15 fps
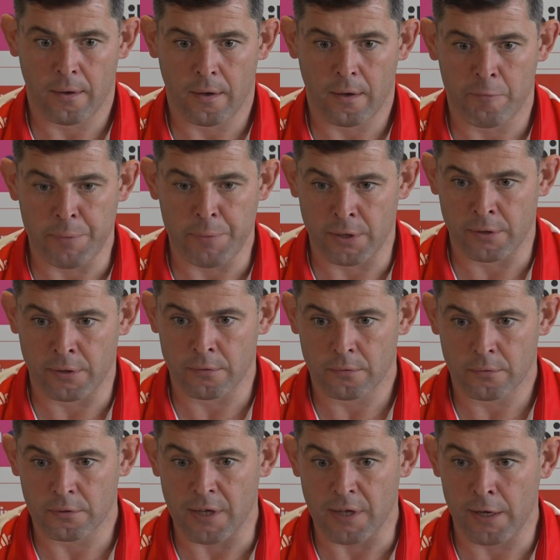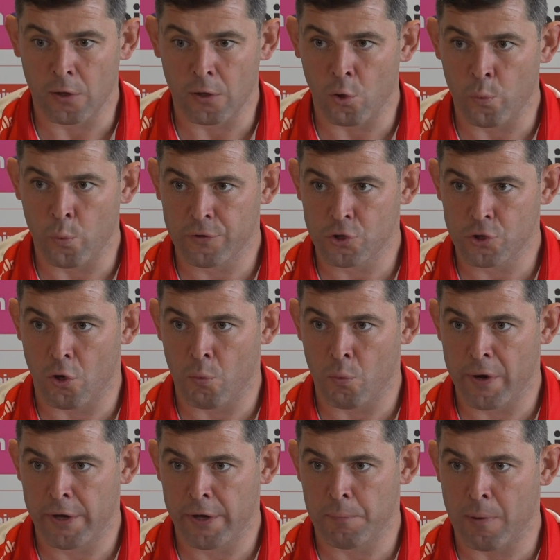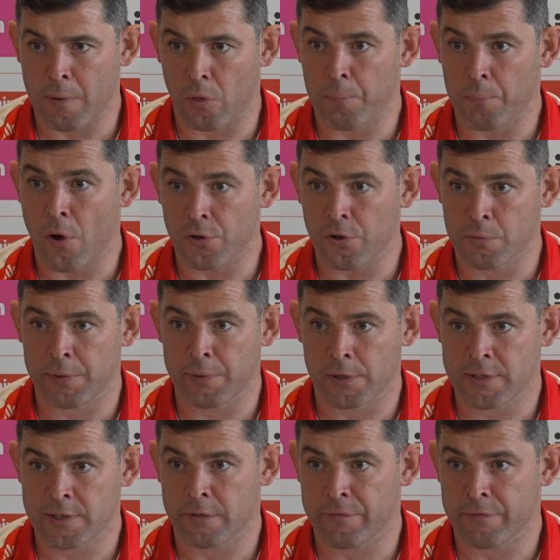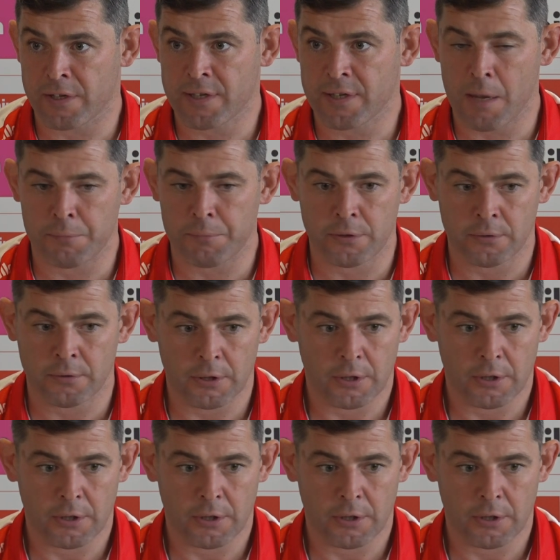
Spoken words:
I've been in dialogue with Sean Wayne about the possibility of this happening.